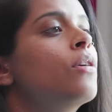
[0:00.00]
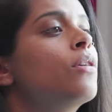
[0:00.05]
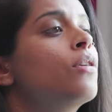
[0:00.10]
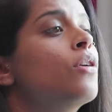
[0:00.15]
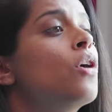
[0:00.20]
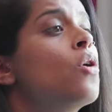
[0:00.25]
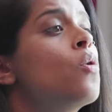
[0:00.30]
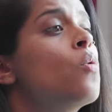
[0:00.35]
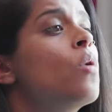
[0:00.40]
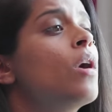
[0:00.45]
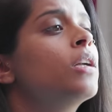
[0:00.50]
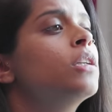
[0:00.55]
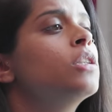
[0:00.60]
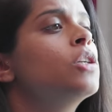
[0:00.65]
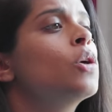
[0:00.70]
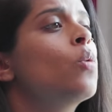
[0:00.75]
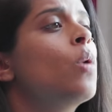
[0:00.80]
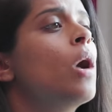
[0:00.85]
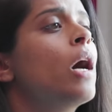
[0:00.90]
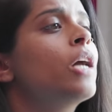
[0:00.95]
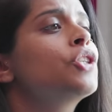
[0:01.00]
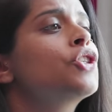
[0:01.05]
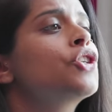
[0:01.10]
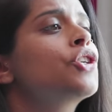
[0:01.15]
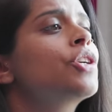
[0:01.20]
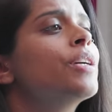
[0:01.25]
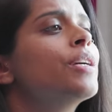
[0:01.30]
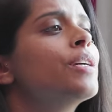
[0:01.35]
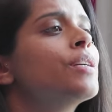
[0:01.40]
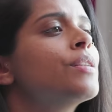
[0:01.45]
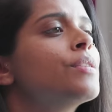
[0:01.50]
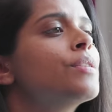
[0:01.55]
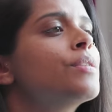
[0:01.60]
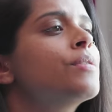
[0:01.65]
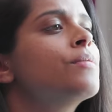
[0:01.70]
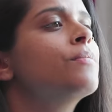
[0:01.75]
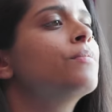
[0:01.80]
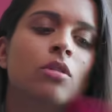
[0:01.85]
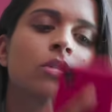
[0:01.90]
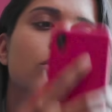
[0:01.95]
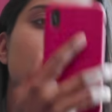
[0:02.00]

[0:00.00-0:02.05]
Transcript: No one to watch kids.